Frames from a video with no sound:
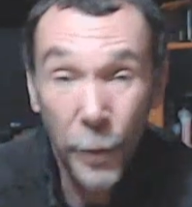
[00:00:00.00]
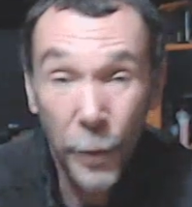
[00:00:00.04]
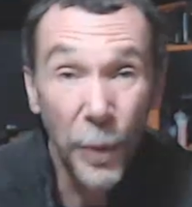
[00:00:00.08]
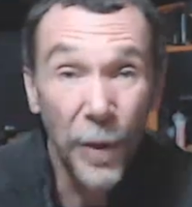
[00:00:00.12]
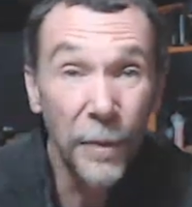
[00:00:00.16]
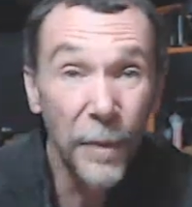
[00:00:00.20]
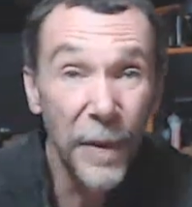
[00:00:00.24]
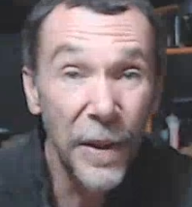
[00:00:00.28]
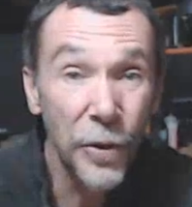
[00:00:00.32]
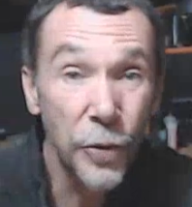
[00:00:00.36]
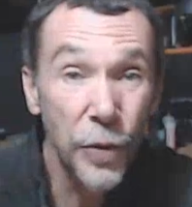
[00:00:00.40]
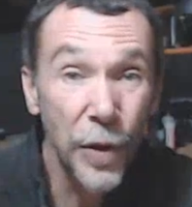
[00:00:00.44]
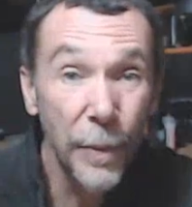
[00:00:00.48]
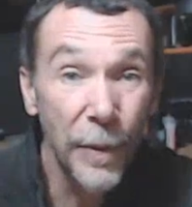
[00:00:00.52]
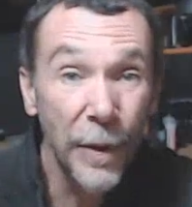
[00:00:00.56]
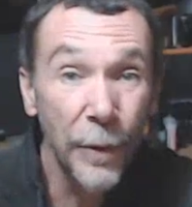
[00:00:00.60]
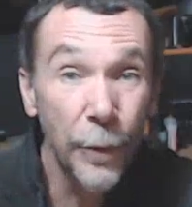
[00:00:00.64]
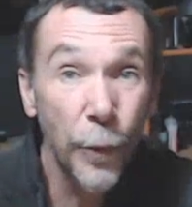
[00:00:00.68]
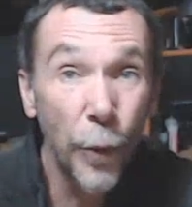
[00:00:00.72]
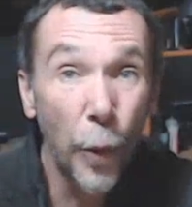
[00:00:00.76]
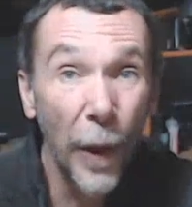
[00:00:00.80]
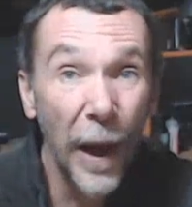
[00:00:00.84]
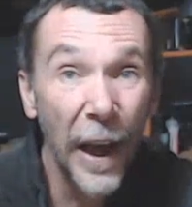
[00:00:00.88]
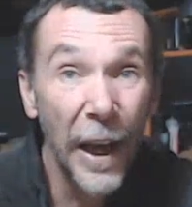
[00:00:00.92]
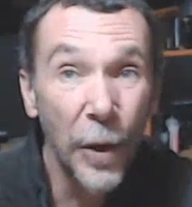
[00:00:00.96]
Right, we've been
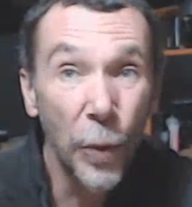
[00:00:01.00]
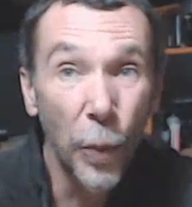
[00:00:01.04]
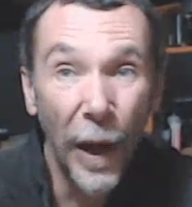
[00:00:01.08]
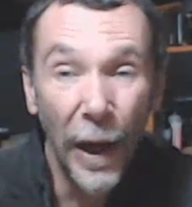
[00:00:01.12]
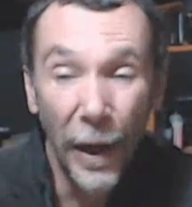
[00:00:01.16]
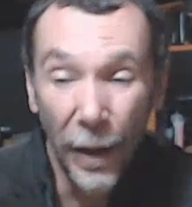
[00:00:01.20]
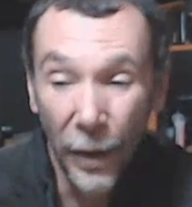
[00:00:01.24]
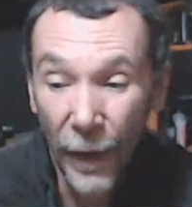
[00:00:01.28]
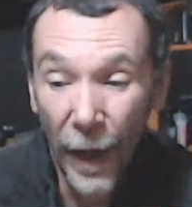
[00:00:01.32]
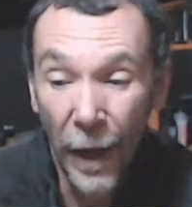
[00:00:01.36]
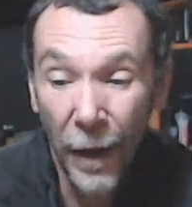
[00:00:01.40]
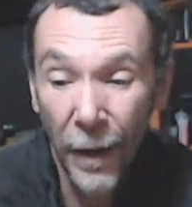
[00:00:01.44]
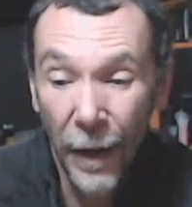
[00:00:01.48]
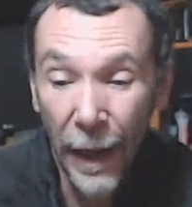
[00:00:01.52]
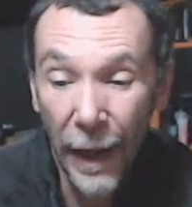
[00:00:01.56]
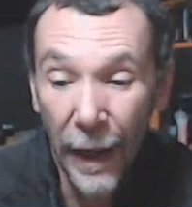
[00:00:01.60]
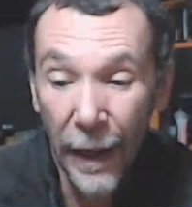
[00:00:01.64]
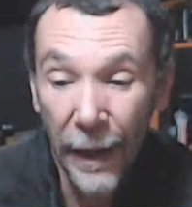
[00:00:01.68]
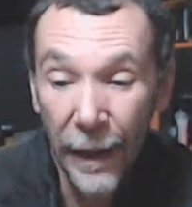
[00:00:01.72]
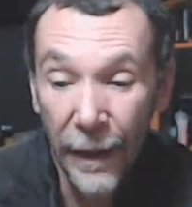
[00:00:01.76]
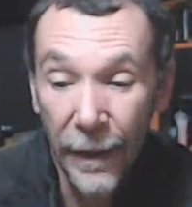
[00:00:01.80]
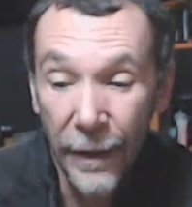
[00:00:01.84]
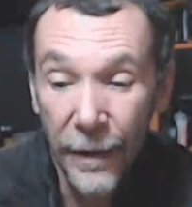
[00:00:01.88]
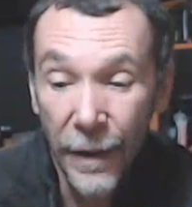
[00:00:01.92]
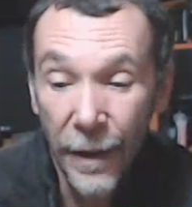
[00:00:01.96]
streaming for a
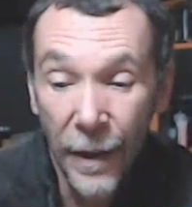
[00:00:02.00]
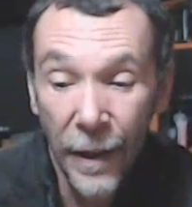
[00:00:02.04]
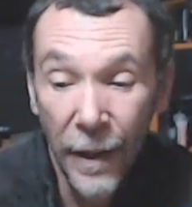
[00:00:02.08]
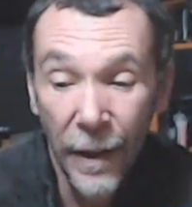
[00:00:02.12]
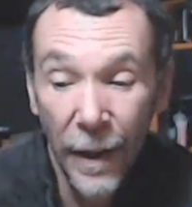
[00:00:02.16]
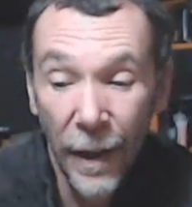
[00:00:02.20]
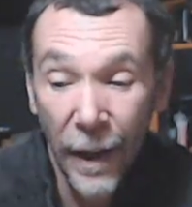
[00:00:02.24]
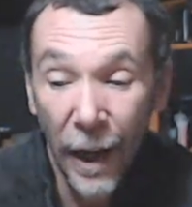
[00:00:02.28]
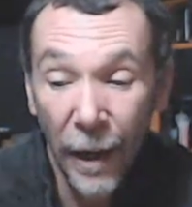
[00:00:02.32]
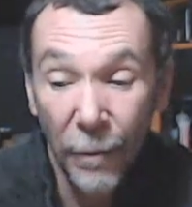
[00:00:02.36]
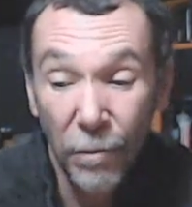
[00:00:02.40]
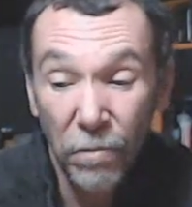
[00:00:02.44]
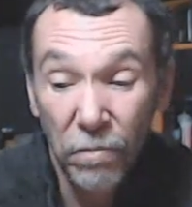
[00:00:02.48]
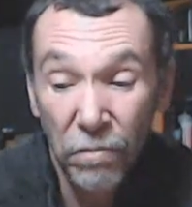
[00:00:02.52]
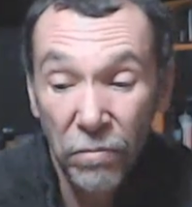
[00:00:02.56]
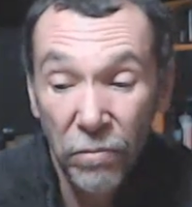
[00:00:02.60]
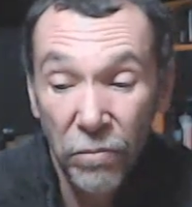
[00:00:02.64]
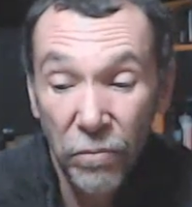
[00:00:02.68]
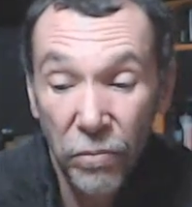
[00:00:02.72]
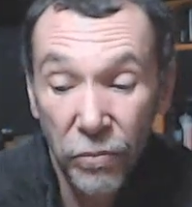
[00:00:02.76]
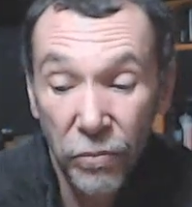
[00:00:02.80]
while now, and